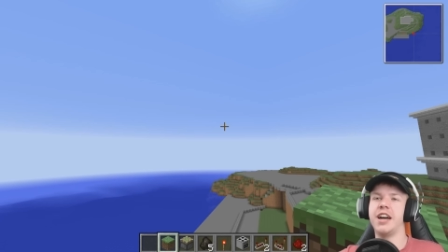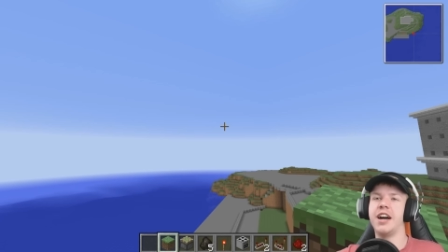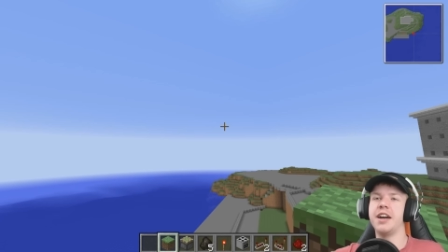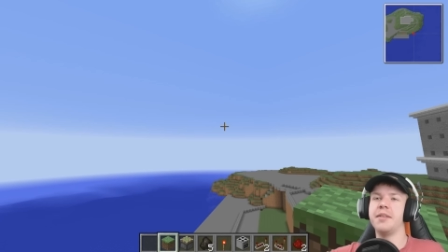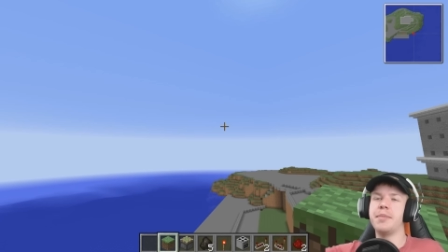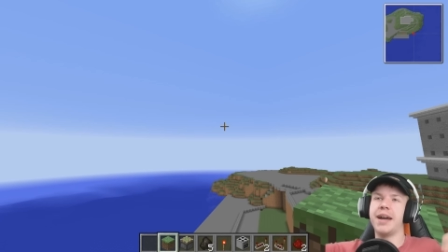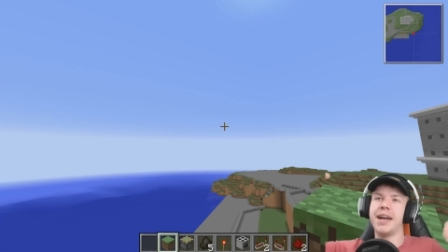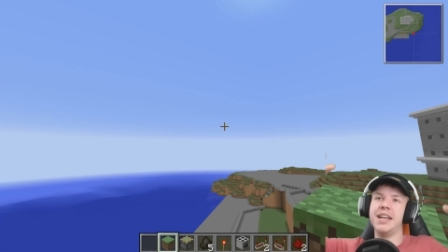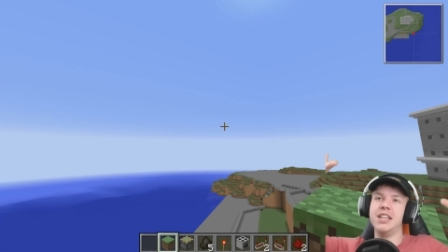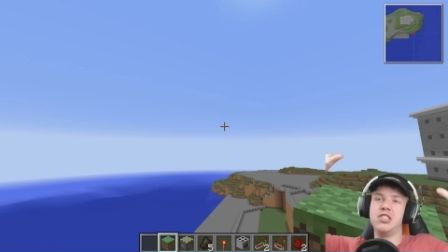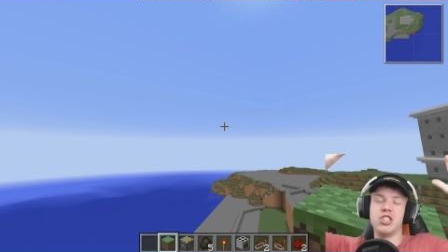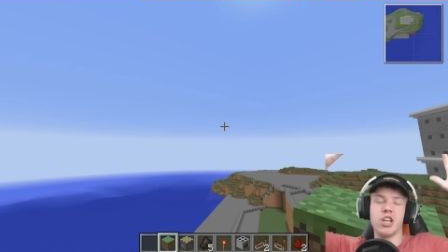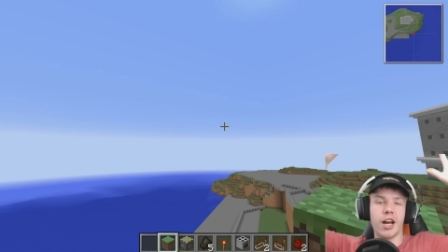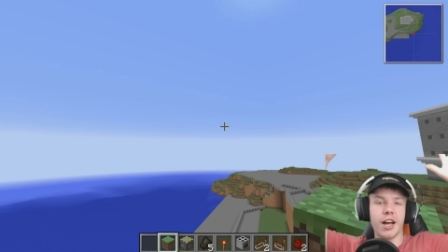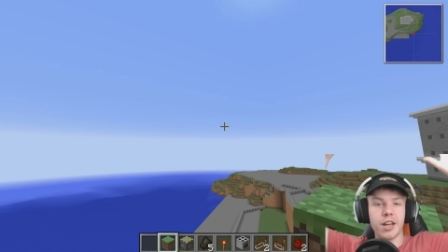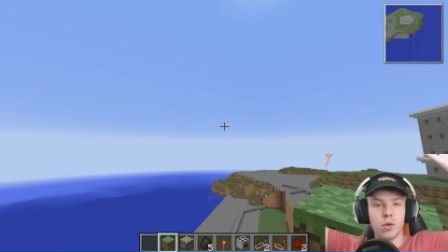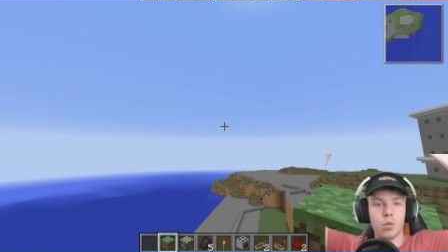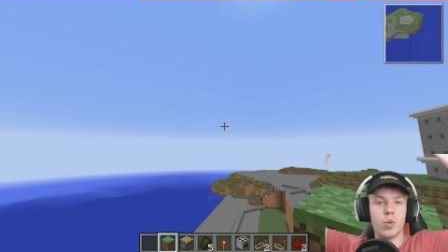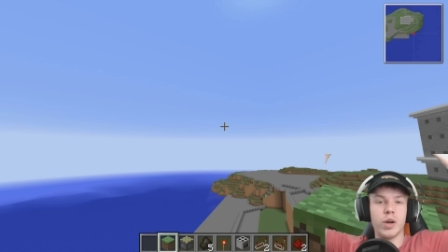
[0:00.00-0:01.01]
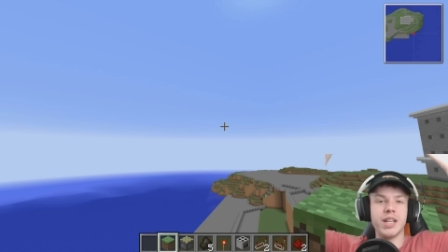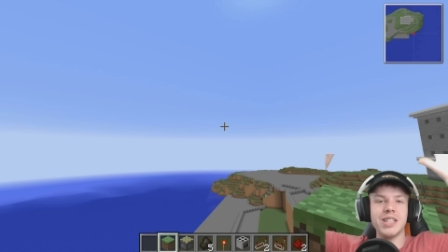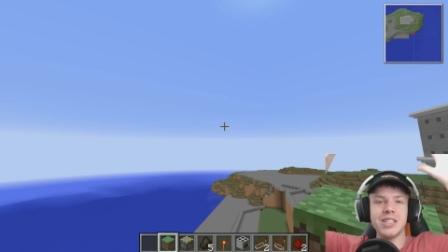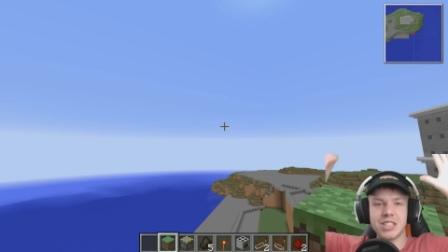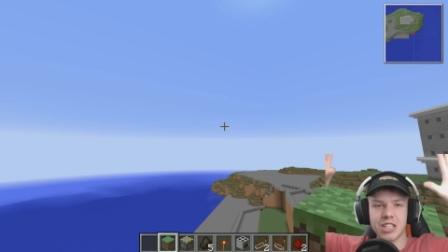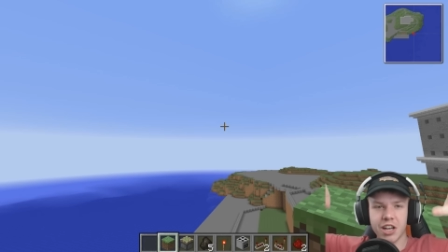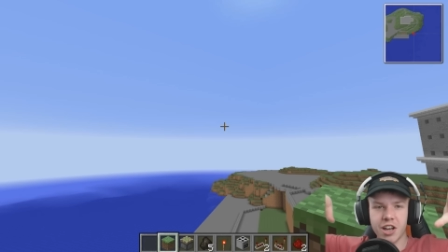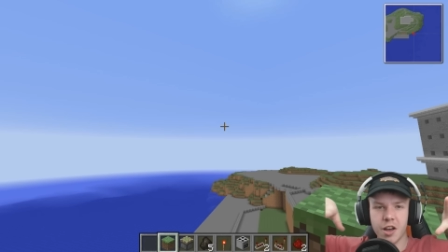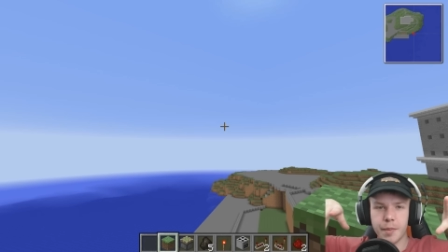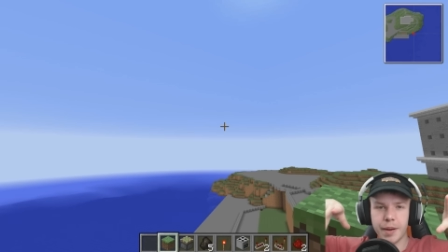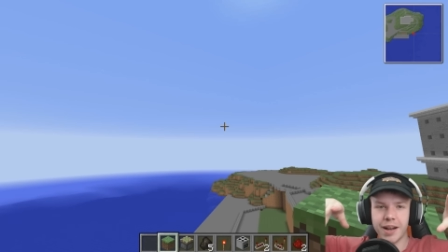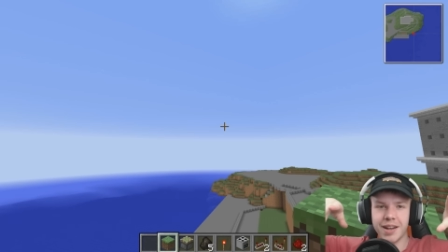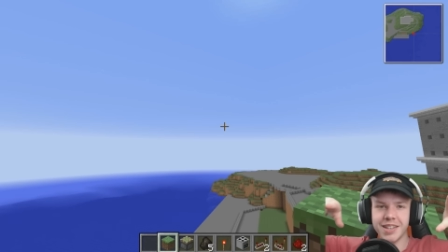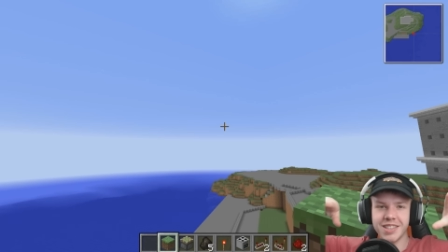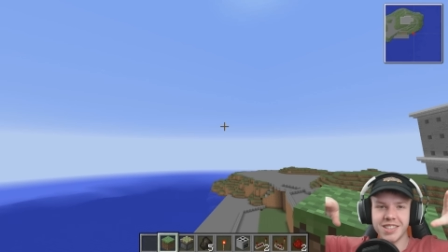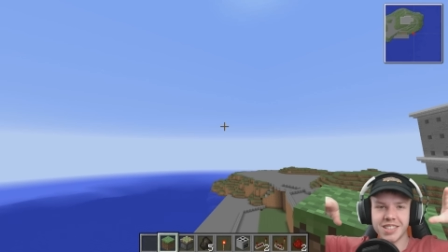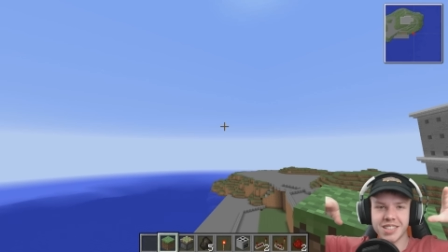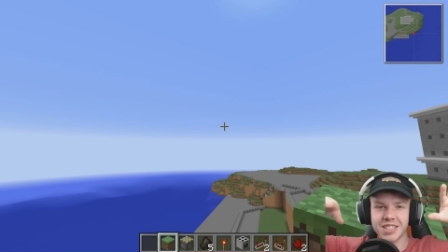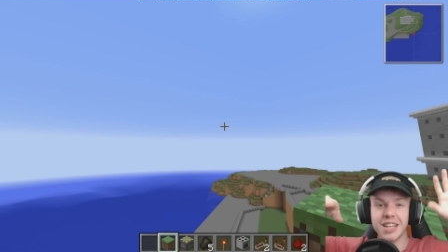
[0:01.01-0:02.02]
I made giant wind
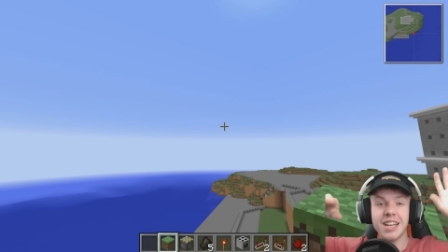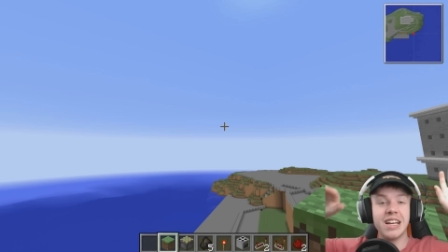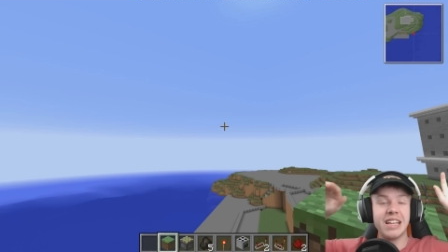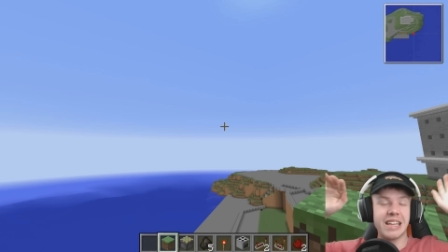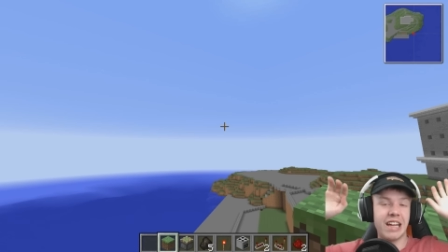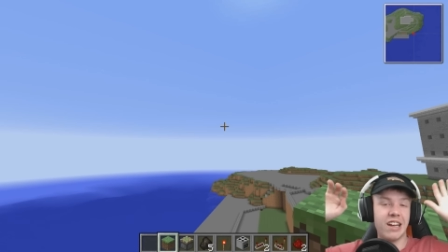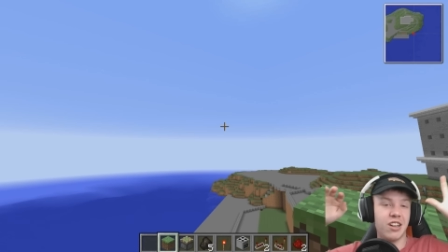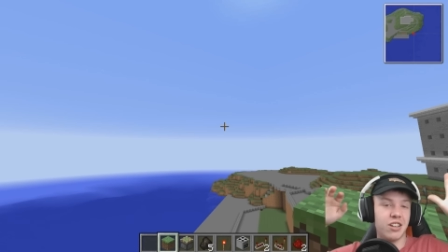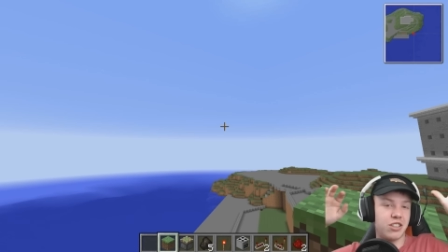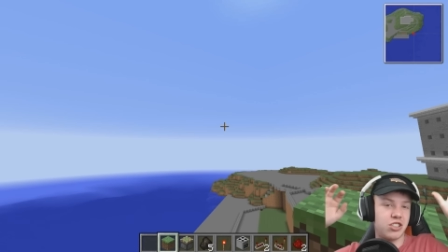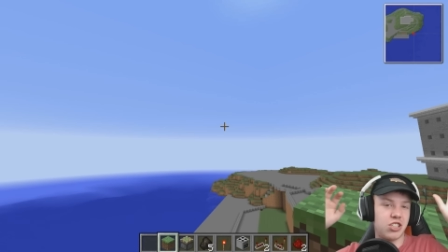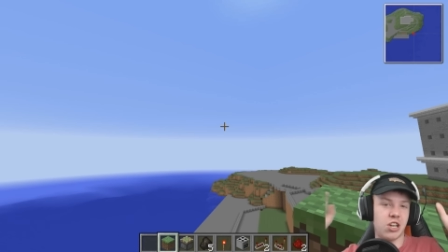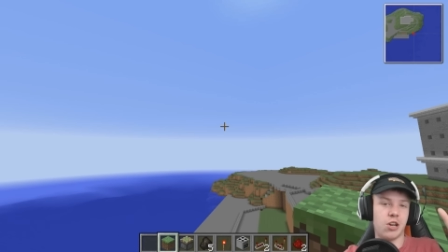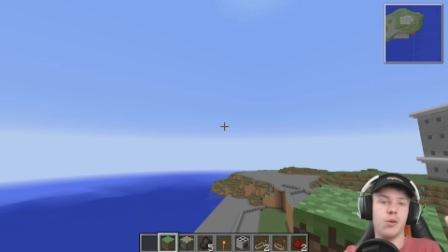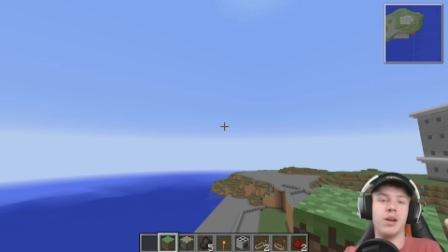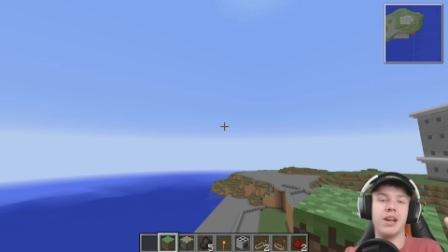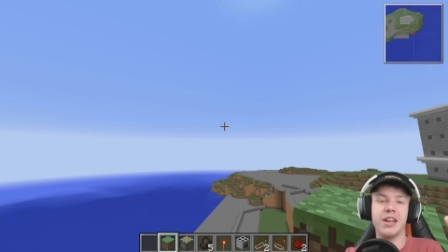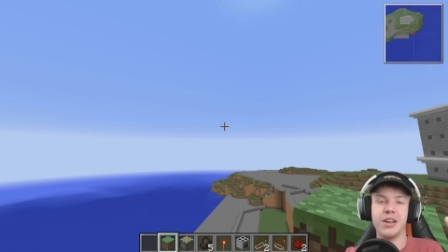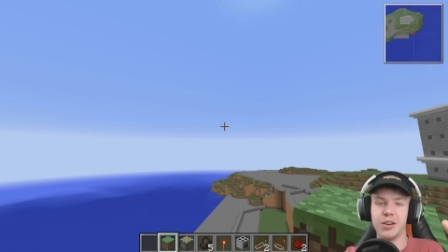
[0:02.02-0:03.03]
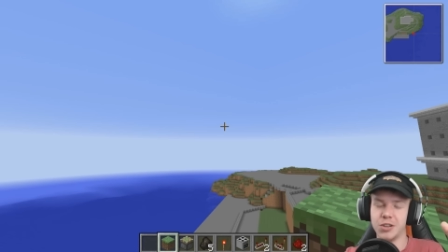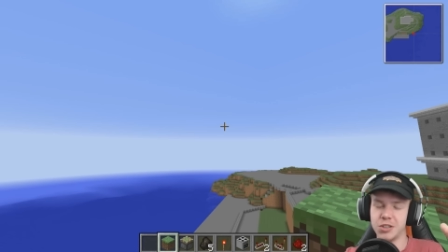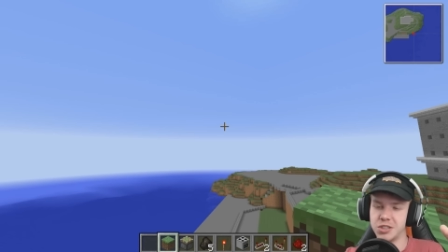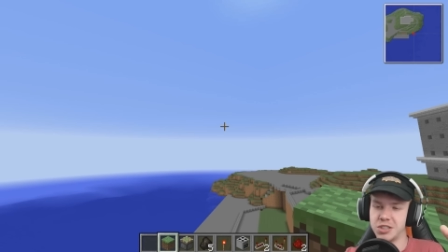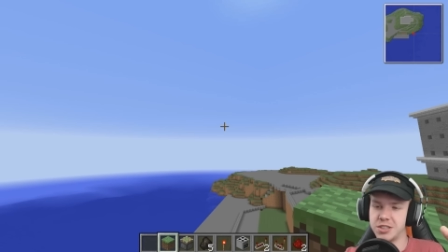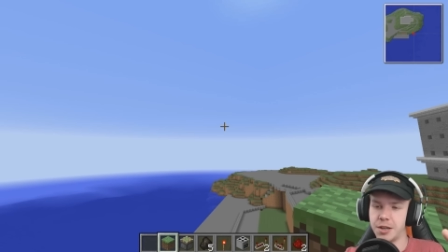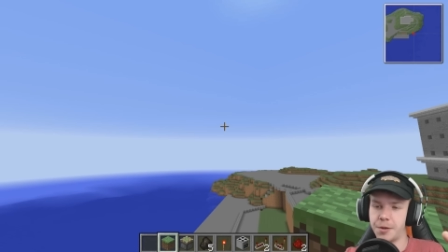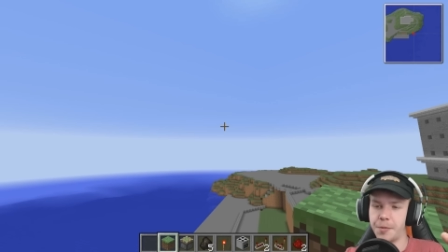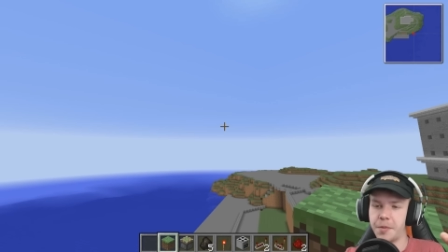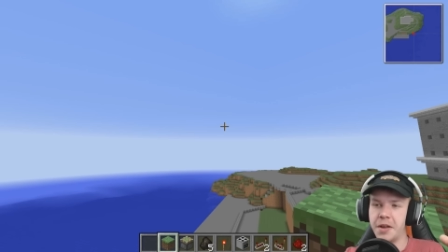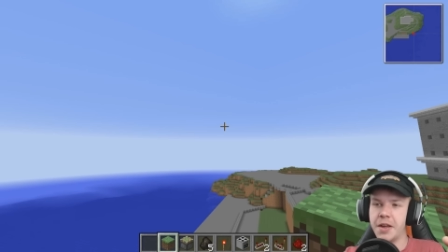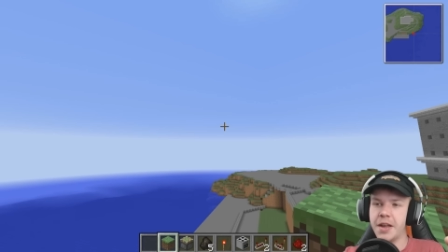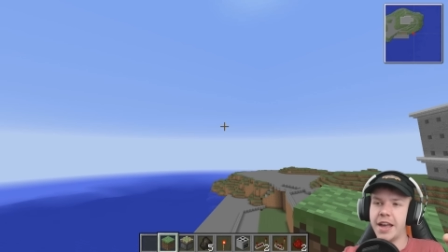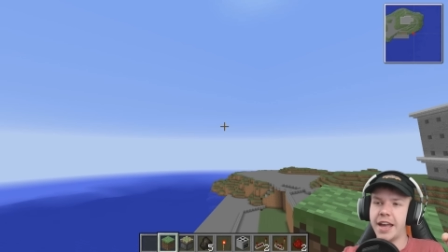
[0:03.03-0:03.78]
turbines. They looked totally awesome.